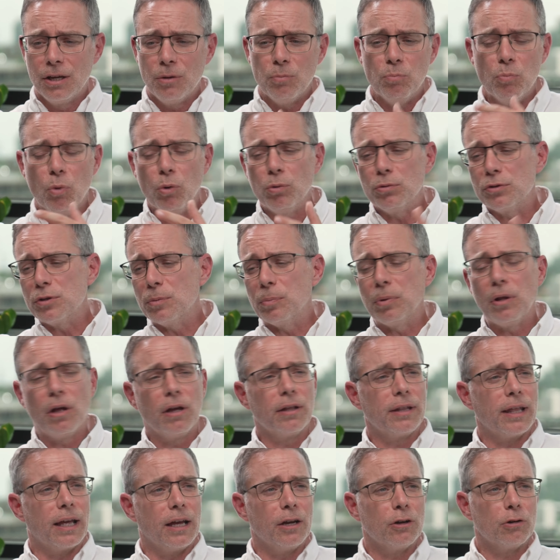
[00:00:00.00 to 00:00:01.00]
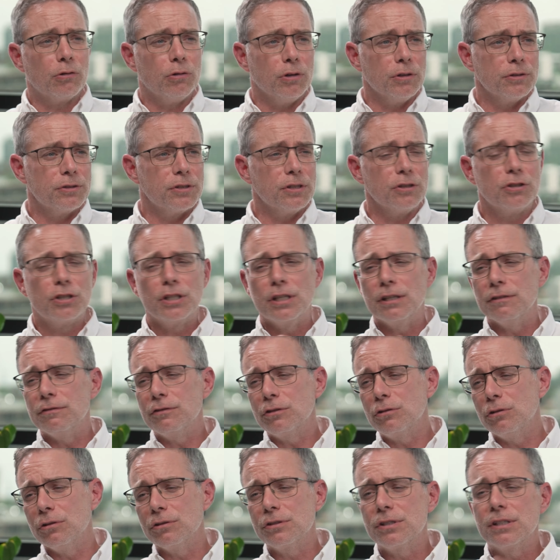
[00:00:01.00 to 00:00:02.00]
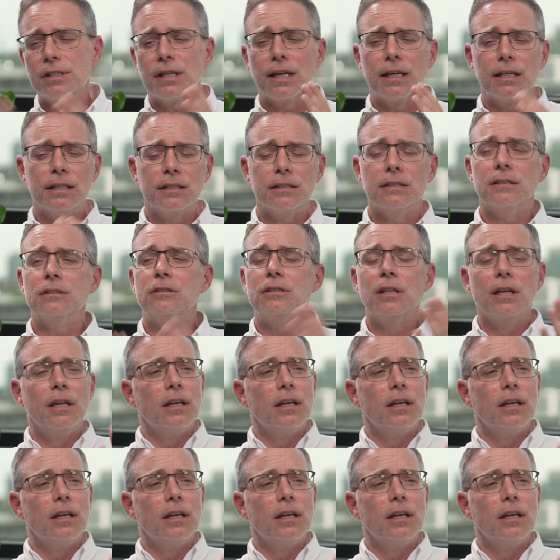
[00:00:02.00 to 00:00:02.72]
Multiply that across the shift, across the days, it's